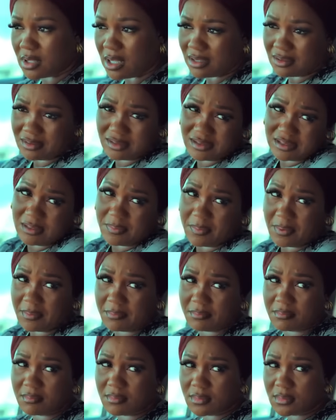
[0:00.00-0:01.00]
I could keep
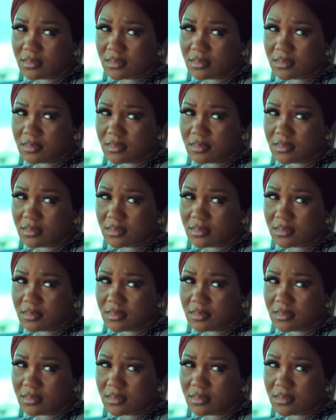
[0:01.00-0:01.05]
him.